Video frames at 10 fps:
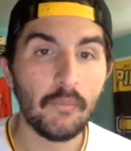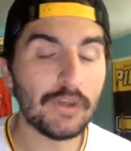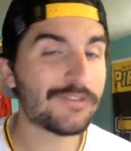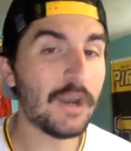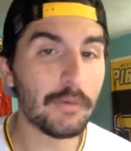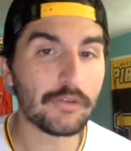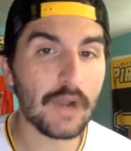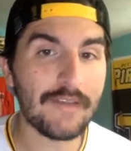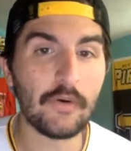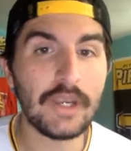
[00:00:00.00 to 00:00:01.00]
With summer
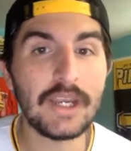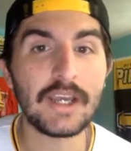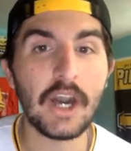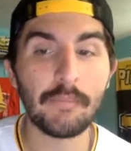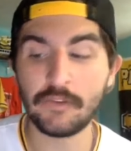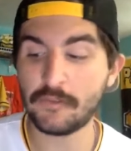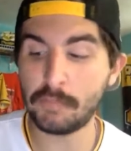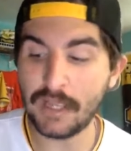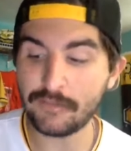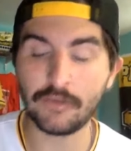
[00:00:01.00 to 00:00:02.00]
travel heating up,
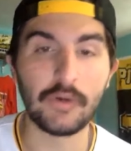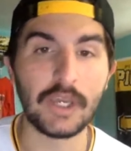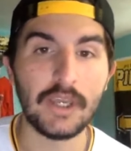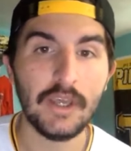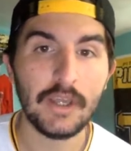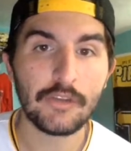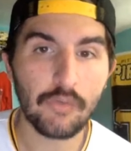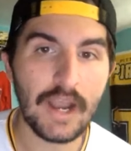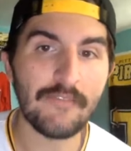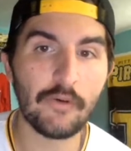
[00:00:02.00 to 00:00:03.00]
especially
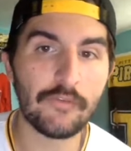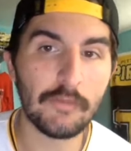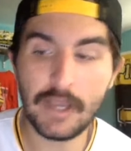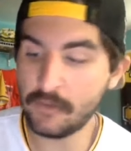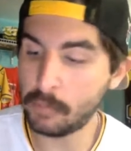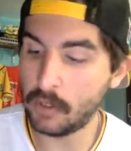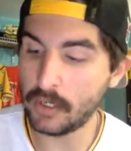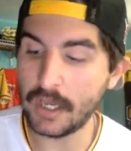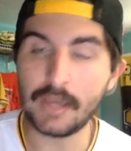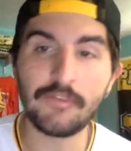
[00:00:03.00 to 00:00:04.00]
travel for
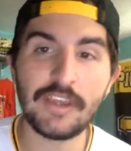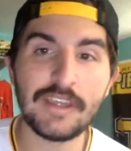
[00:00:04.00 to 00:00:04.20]
baseball games,